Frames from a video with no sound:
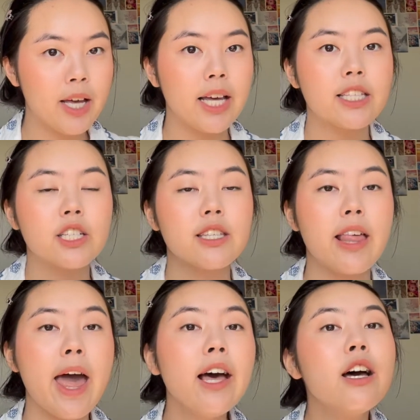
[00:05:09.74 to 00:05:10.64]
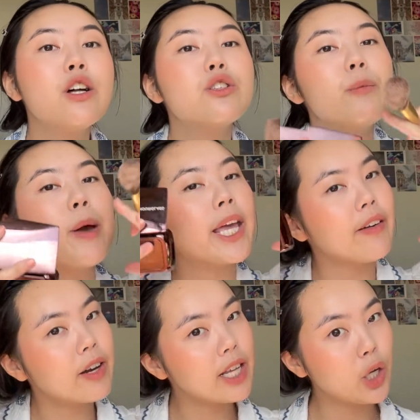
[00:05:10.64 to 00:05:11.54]
It's just there to make
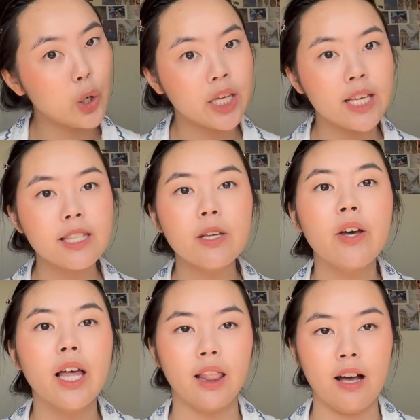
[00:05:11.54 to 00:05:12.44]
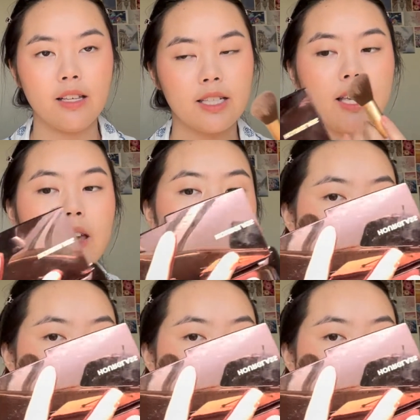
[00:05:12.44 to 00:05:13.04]
everything cohesive and last together.